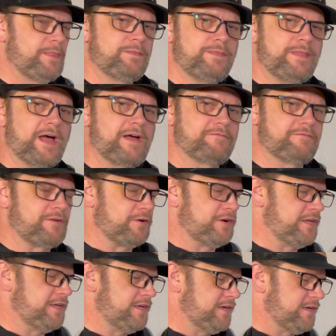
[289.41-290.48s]
not
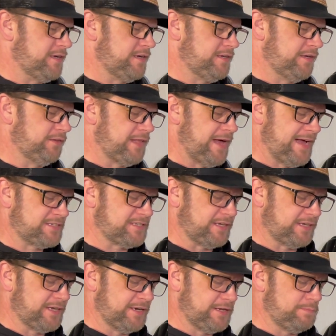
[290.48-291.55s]
very
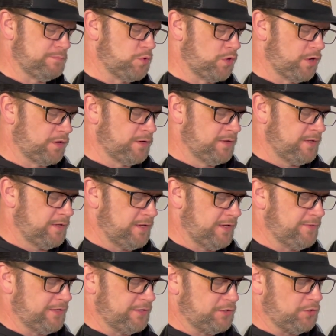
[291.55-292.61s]
elastic anymore,
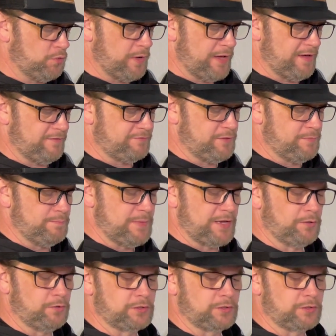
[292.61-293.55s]
and they do have the metal